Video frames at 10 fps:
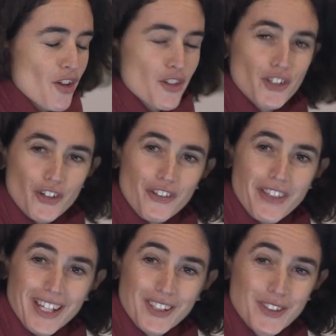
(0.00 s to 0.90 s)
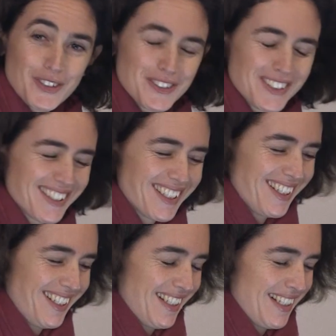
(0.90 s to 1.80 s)
So thank you.
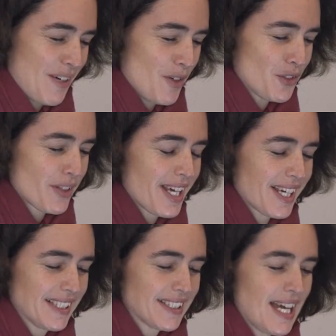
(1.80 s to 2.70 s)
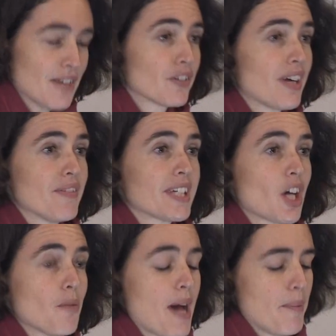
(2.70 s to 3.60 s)
I want to thank Andrea for having
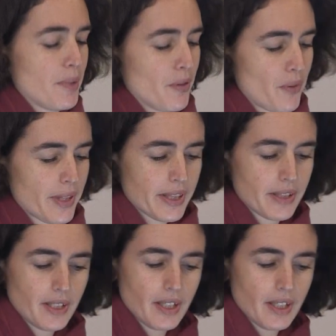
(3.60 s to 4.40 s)
come up with